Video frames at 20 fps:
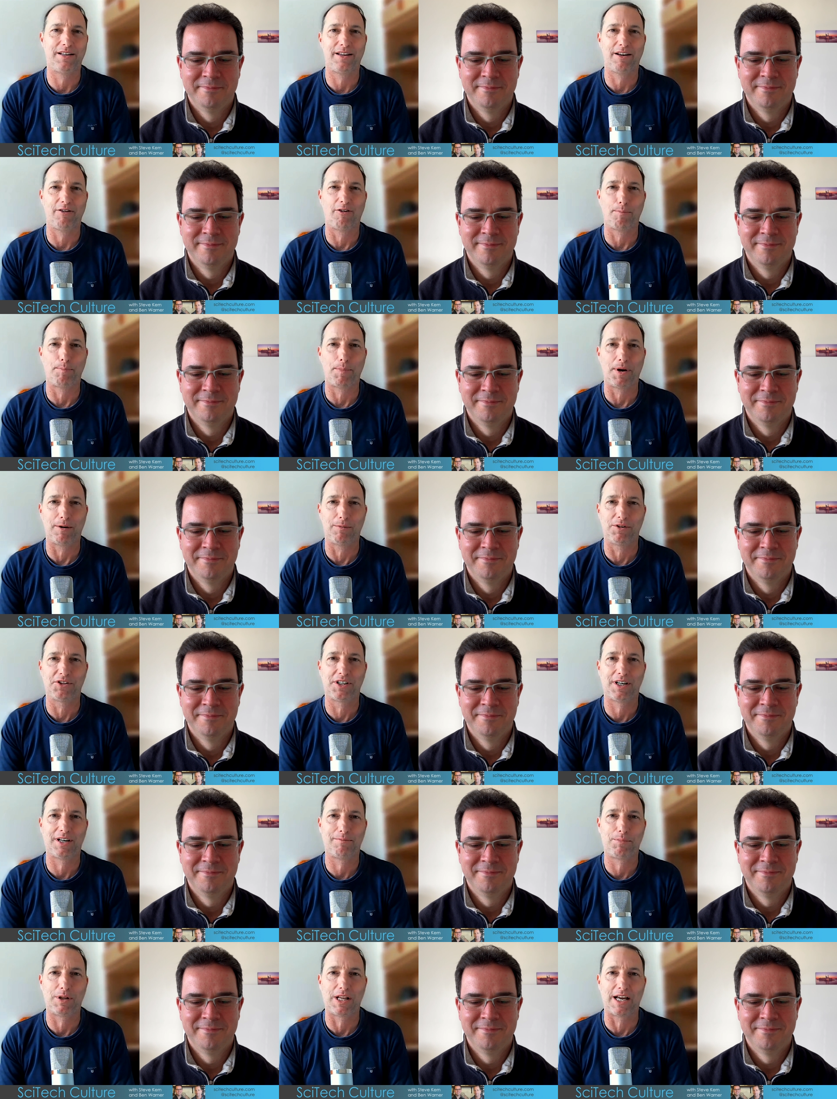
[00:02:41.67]
Speaker 1: that they're a
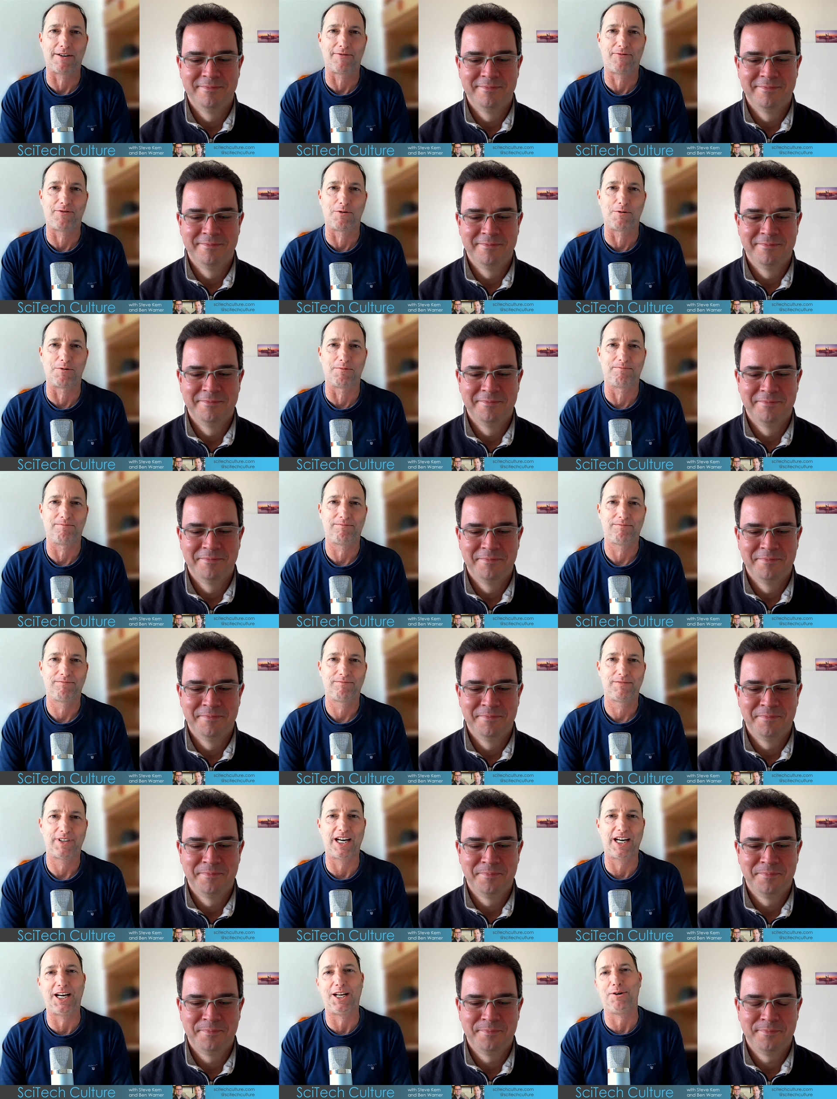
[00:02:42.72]
publishing platform?
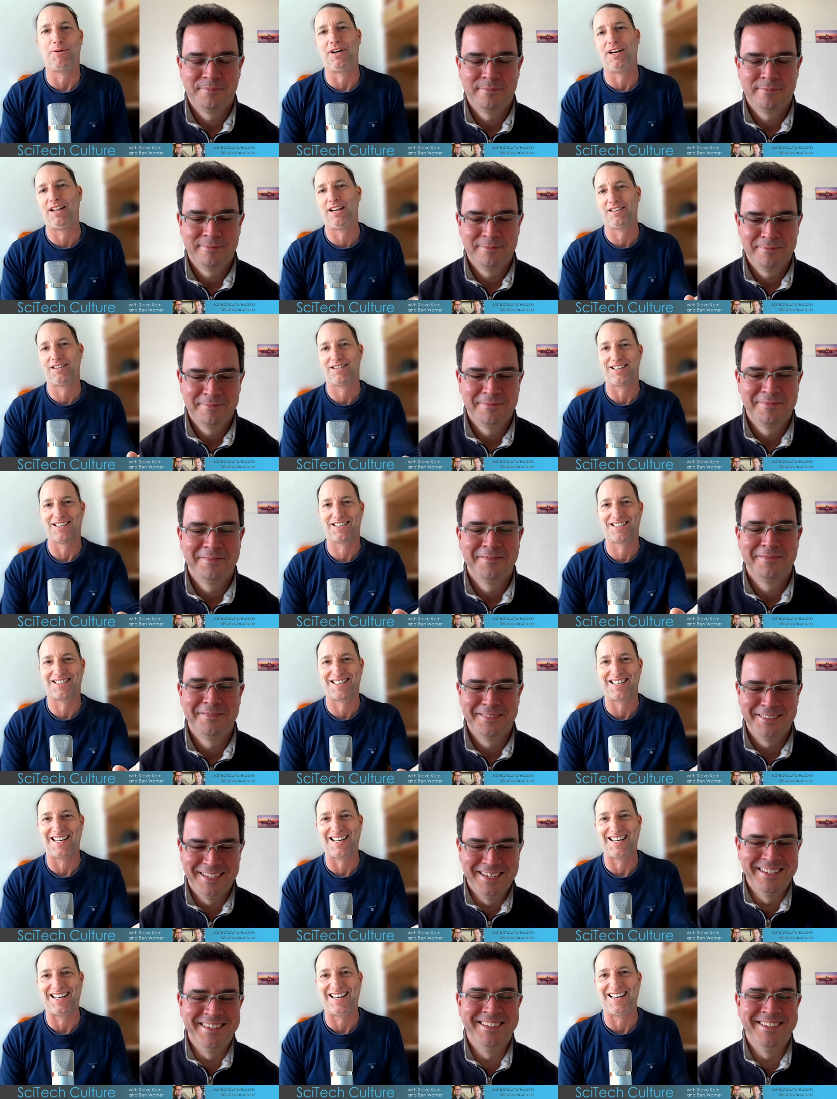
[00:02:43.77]
Anyway, that's just
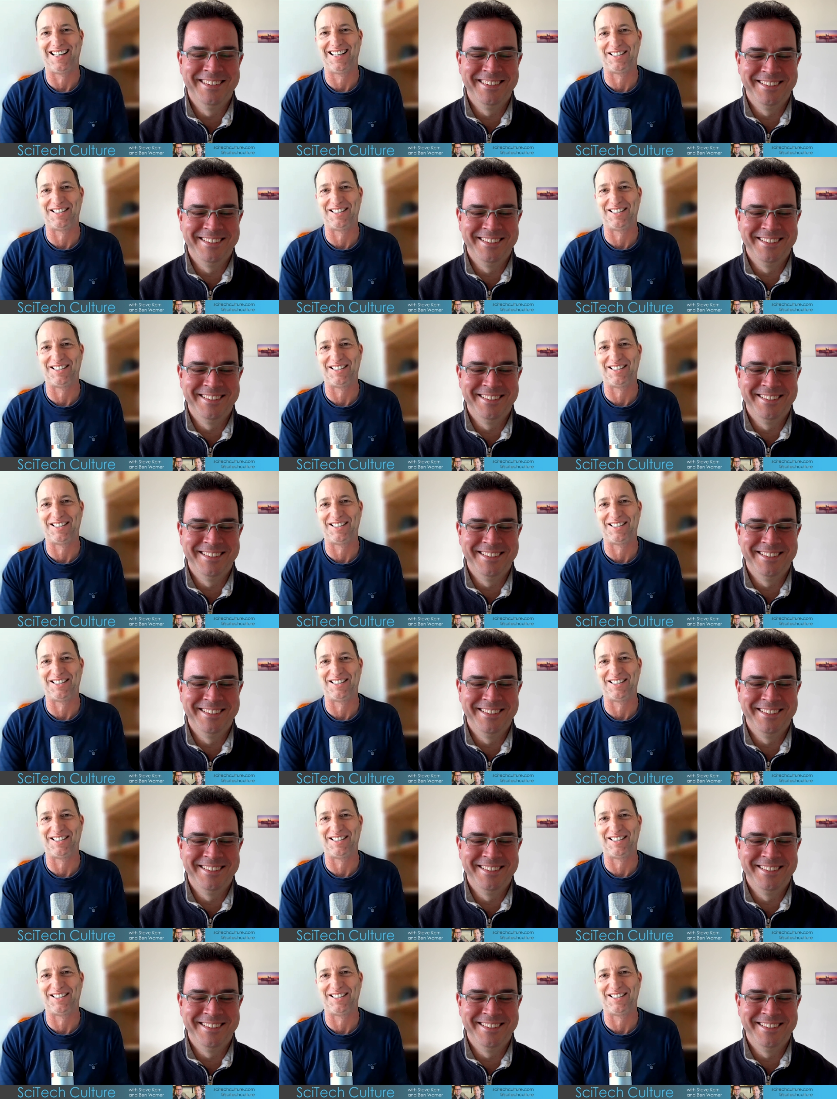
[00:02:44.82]
uh,